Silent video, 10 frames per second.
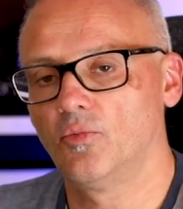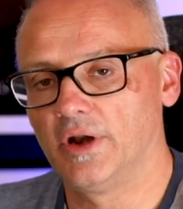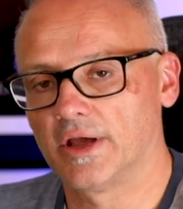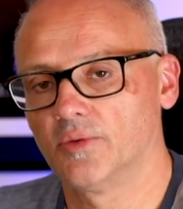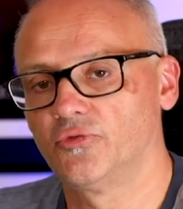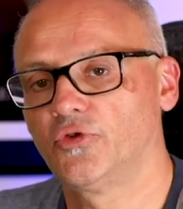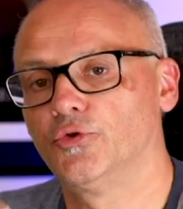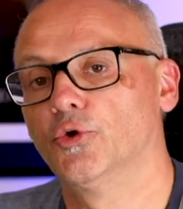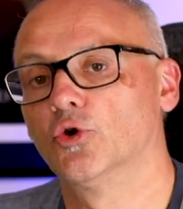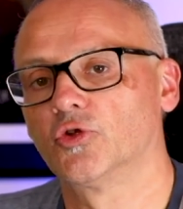when it comes
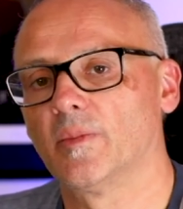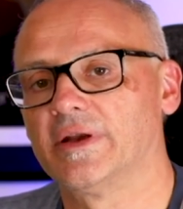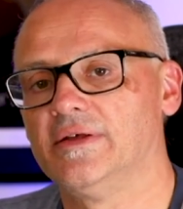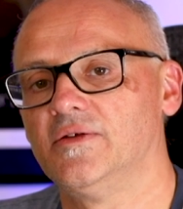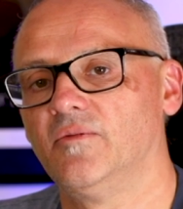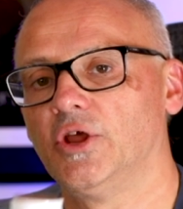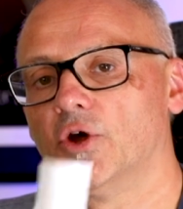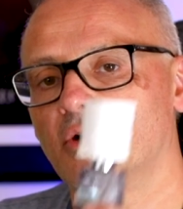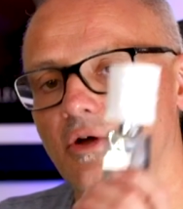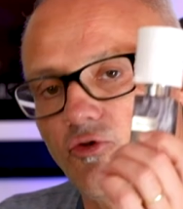to Orto Parisi
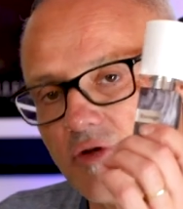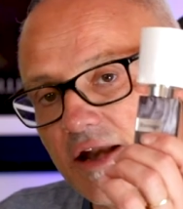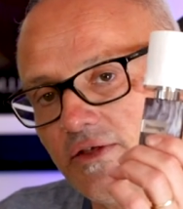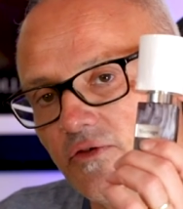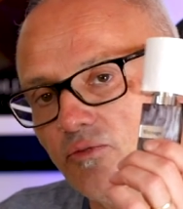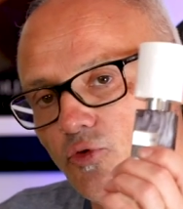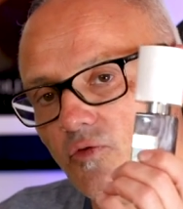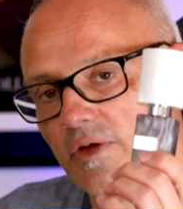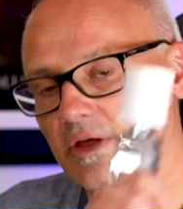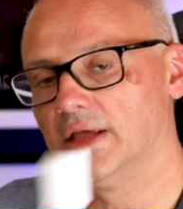video created this
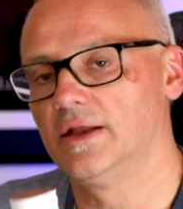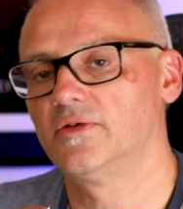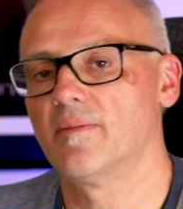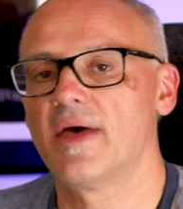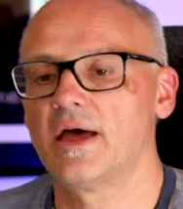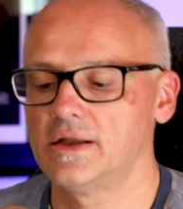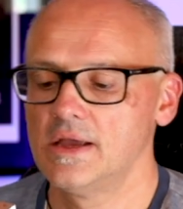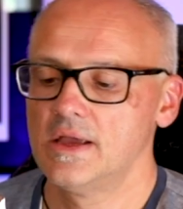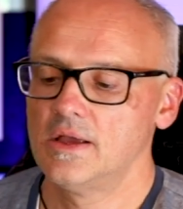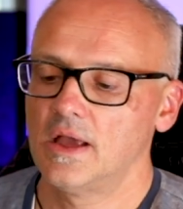movie, and it's about
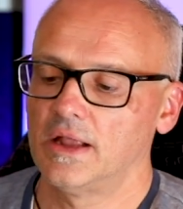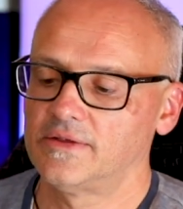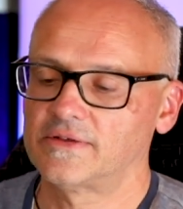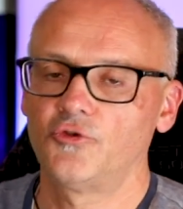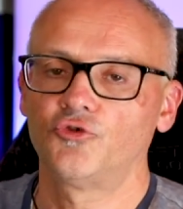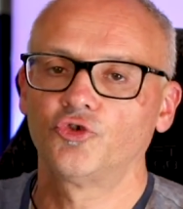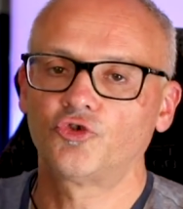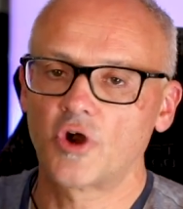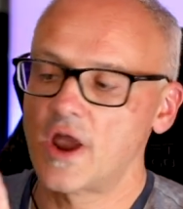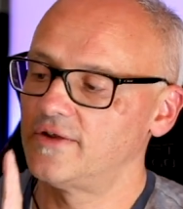Alessandro
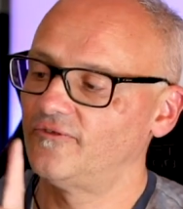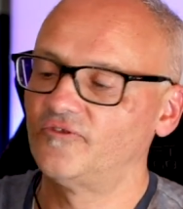trying to